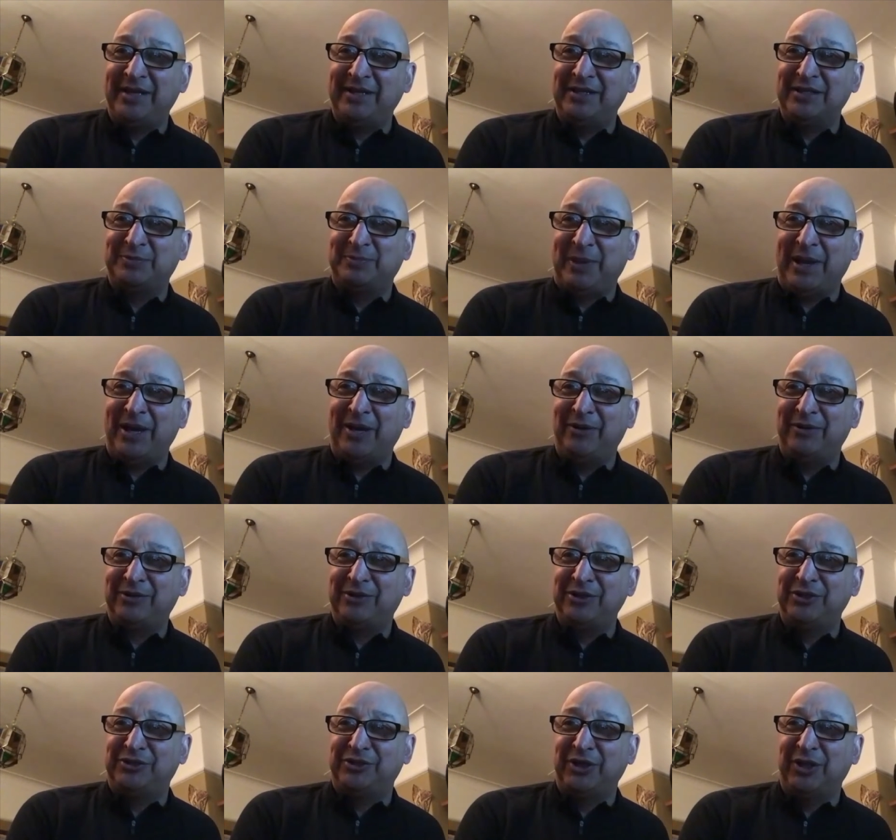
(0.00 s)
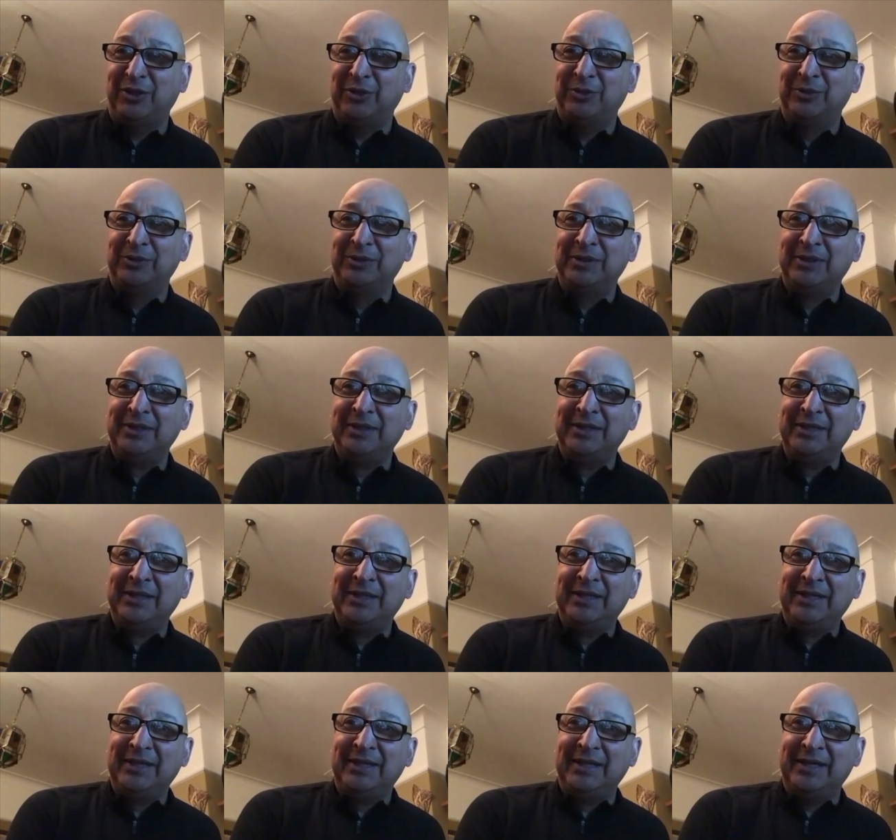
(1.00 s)
its power and control.
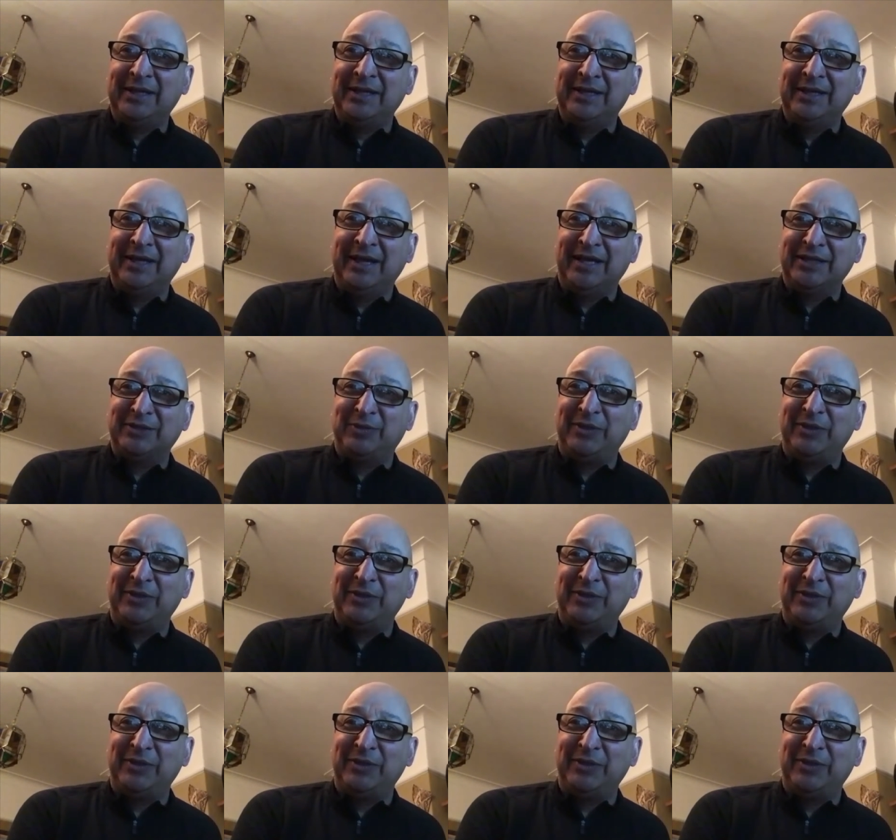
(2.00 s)
Uh, as we